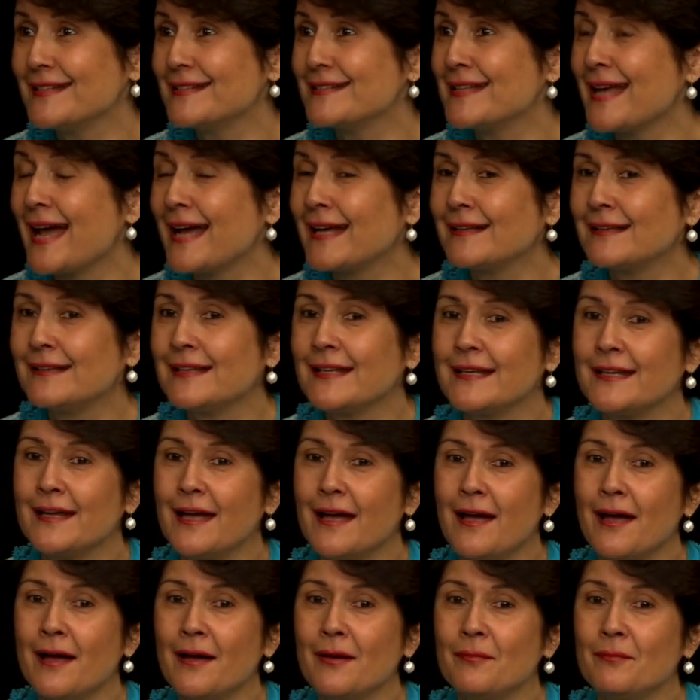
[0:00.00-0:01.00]
exactly.
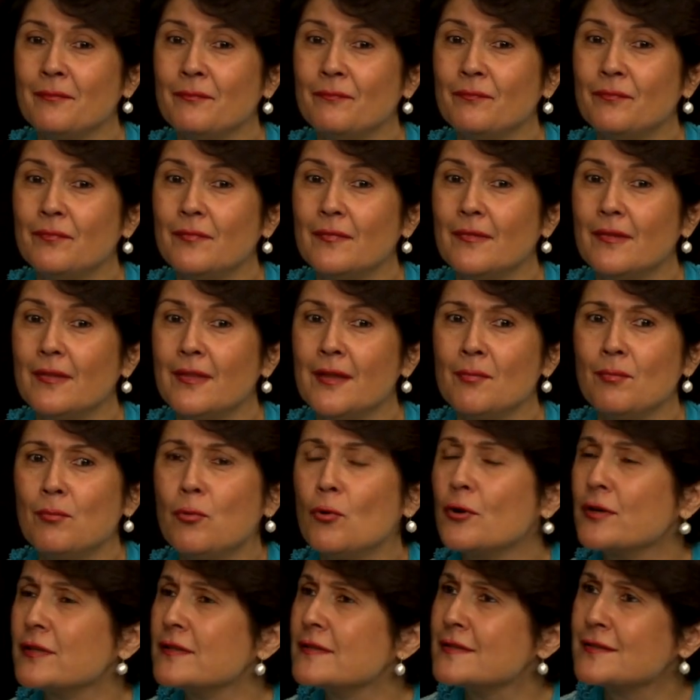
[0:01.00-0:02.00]
The
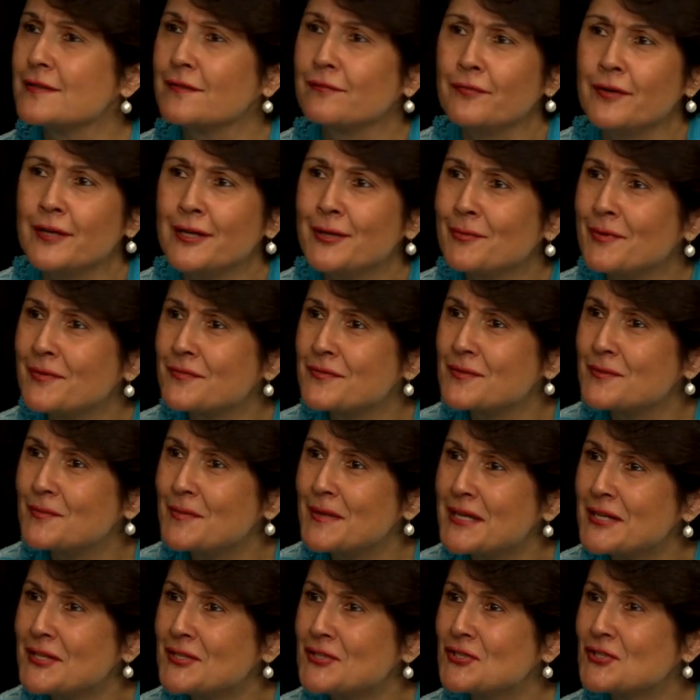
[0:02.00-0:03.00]
importance of freedom of
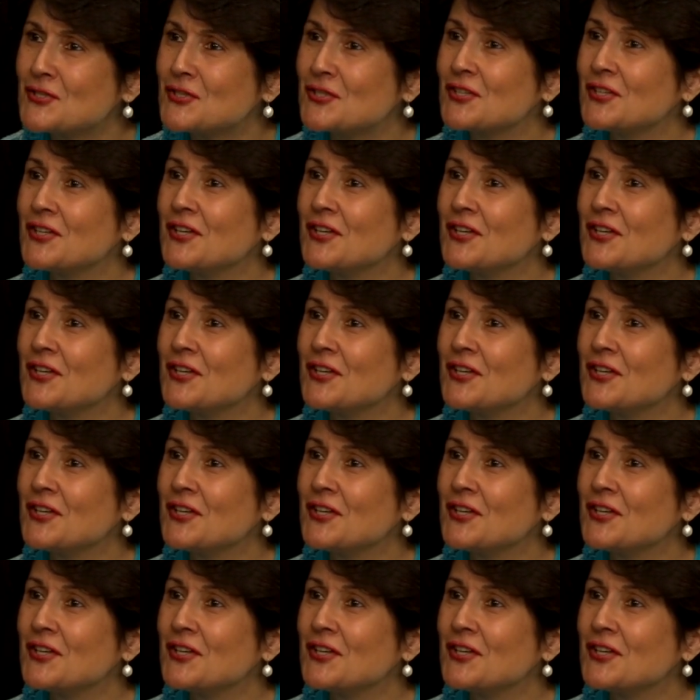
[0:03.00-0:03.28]
speech.